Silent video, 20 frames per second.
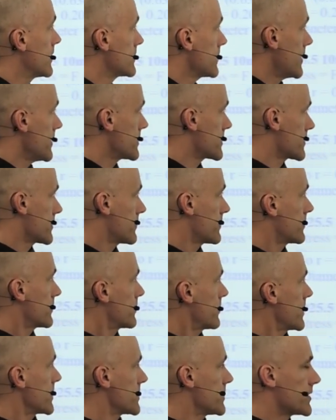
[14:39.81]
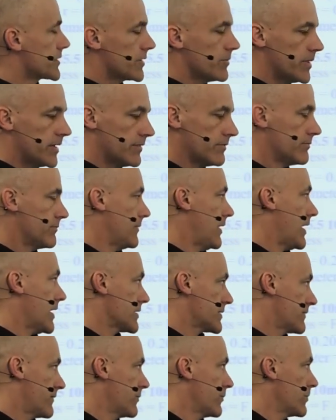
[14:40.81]
So this questions can be
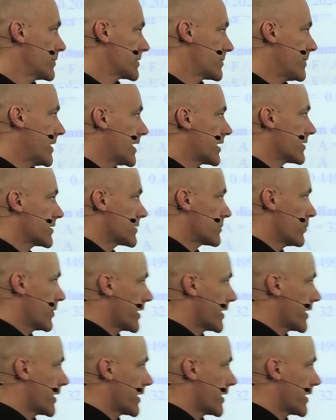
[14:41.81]
asked forwards, backwards,